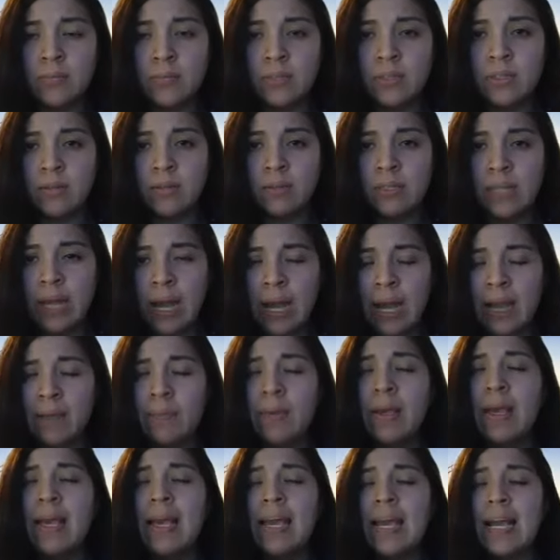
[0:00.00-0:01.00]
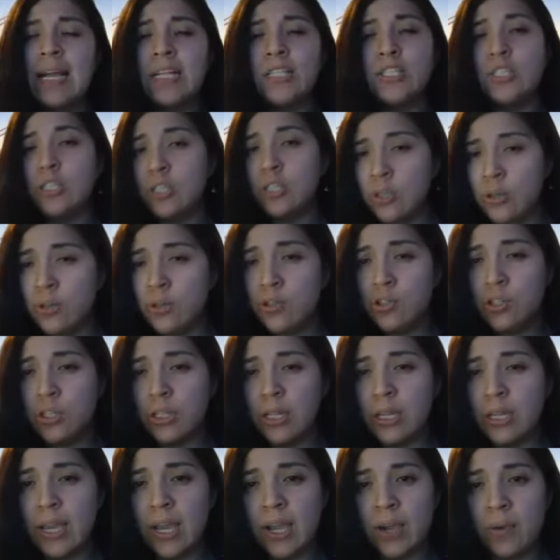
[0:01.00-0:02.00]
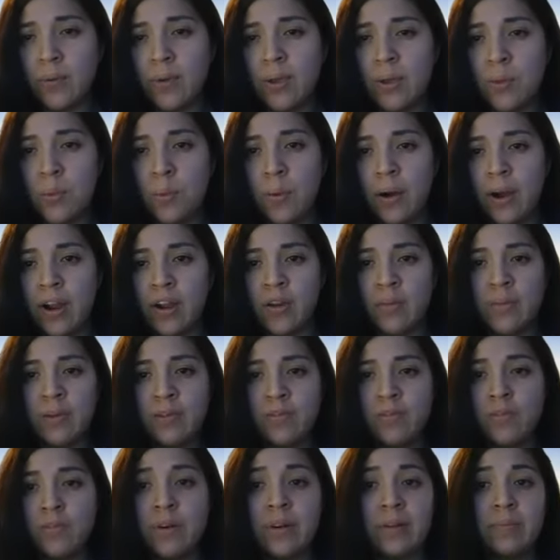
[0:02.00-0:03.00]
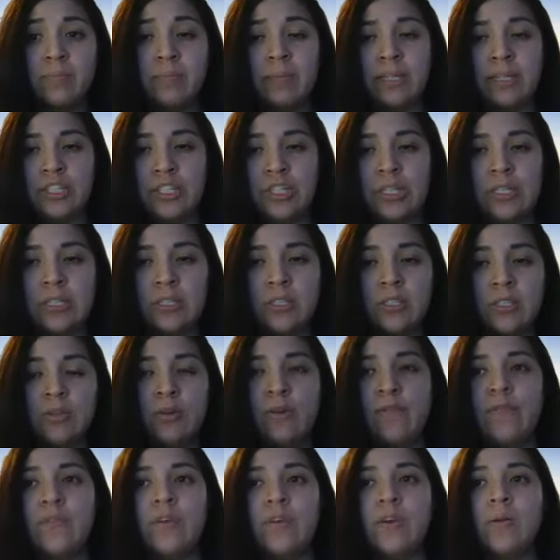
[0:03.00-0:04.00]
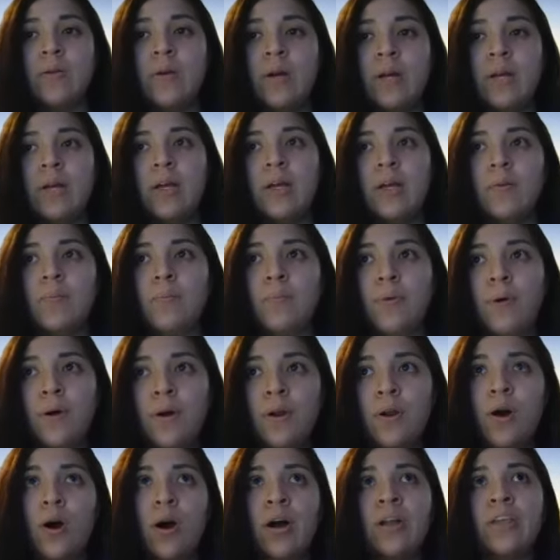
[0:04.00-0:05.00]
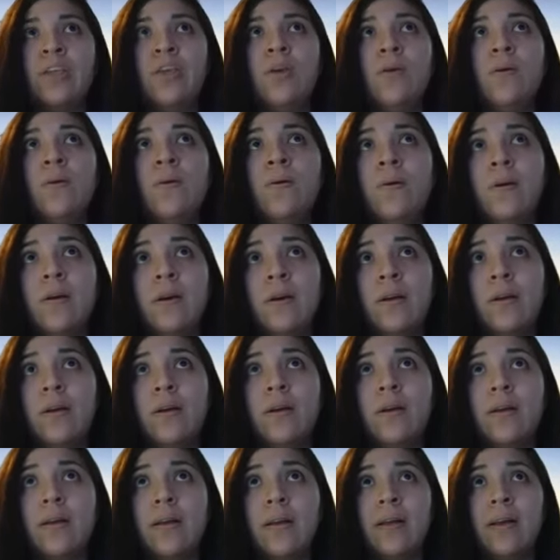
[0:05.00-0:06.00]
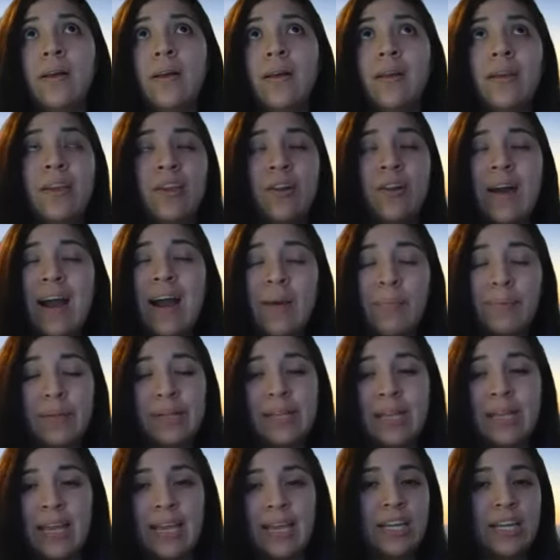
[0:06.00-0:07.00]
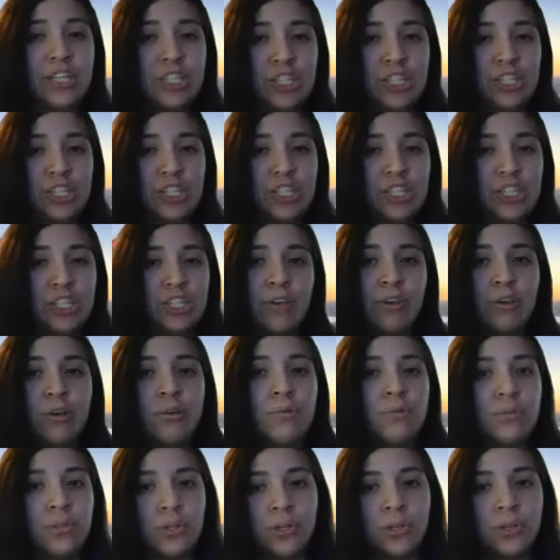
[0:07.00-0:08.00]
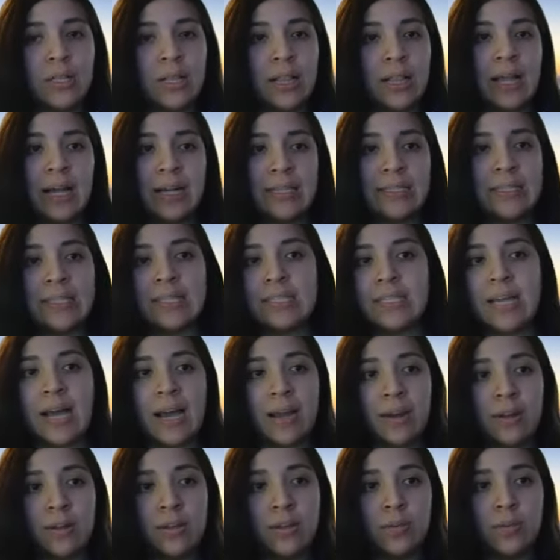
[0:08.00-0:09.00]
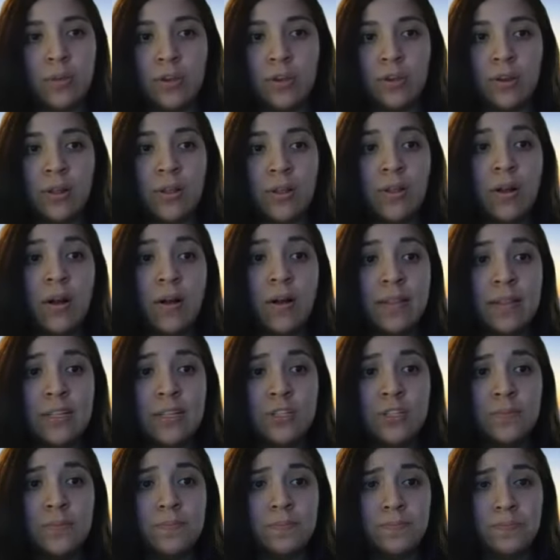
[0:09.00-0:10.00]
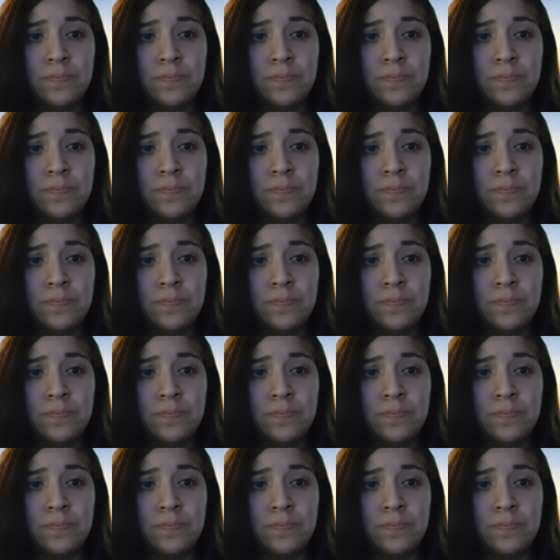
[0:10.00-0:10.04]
sometime. It's usually a requirement for admission. So if you put on your application that you took classes at a community college,